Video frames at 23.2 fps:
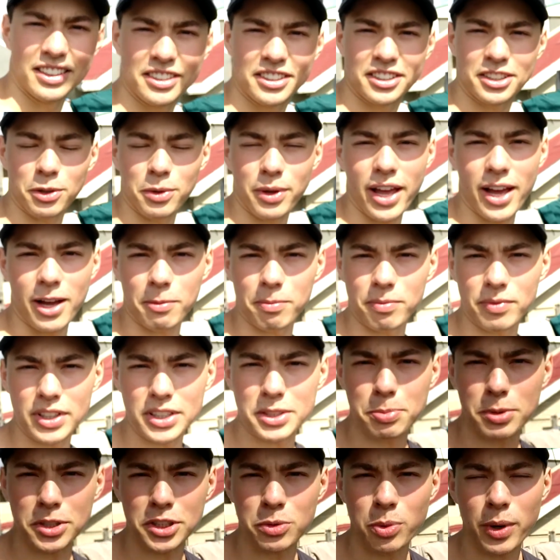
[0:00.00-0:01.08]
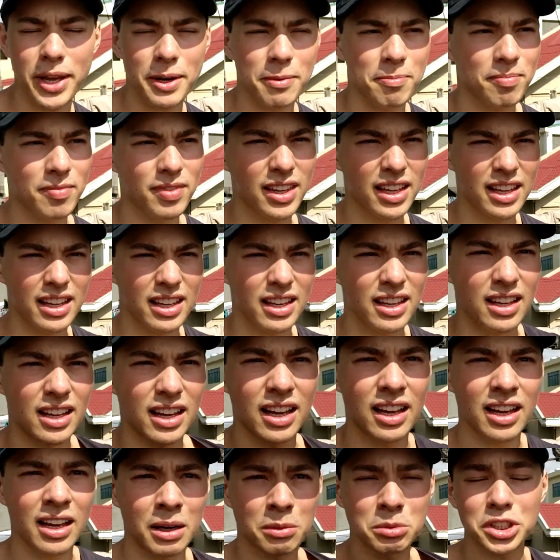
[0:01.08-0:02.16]
yeah, it's pretty sweet.
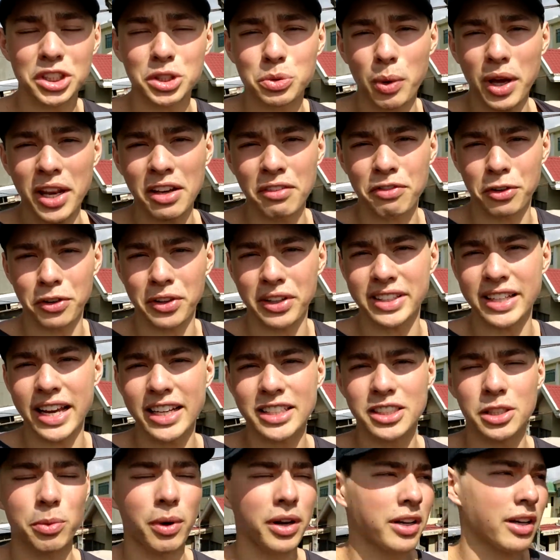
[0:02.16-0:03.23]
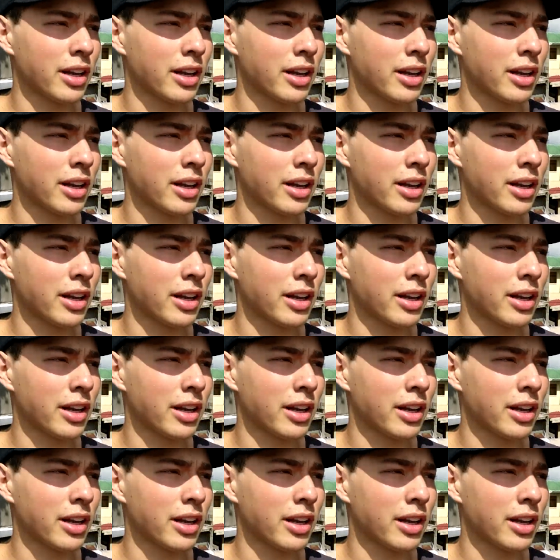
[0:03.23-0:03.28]
And I'm just waiting for the taxi right now,